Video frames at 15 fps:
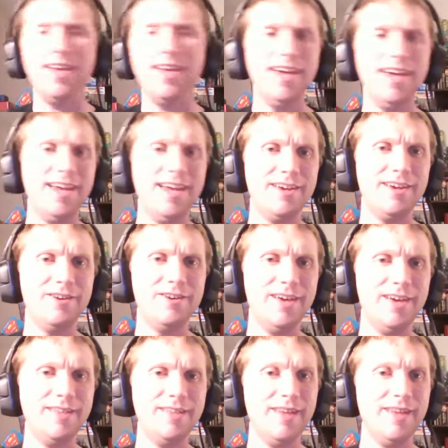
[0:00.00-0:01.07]
and
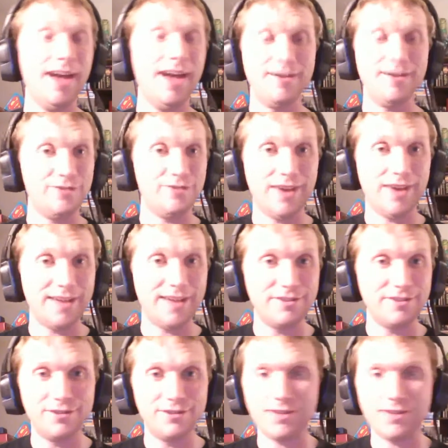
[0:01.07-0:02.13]
so I got to do
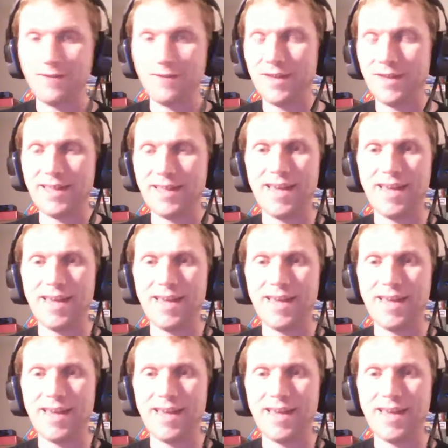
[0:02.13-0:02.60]
stuff like that,